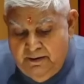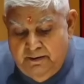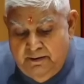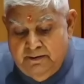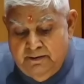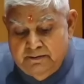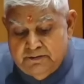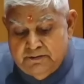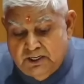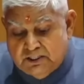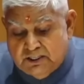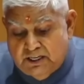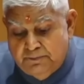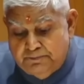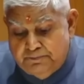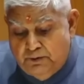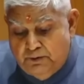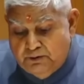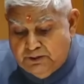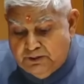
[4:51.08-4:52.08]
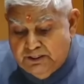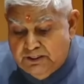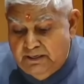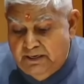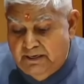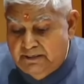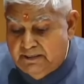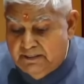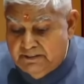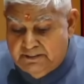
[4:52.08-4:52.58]
This can potentially
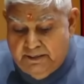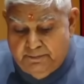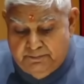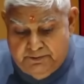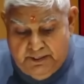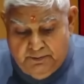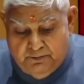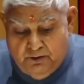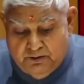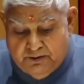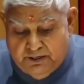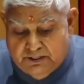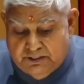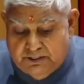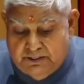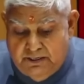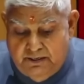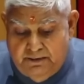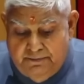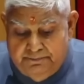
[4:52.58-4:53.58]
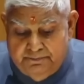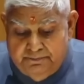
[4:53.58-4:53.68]
endanger democracy.